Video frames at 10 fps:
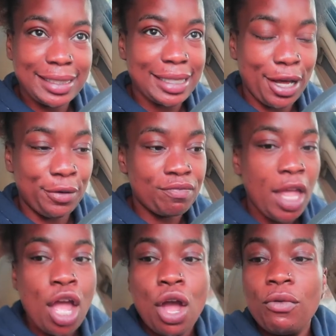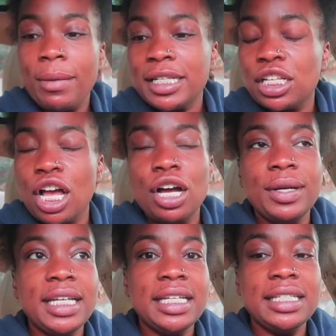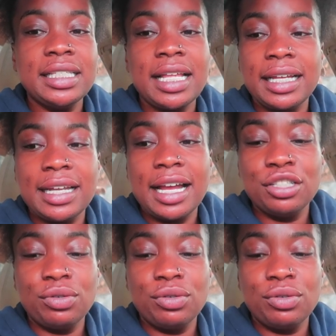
So we're about to go. It is like nine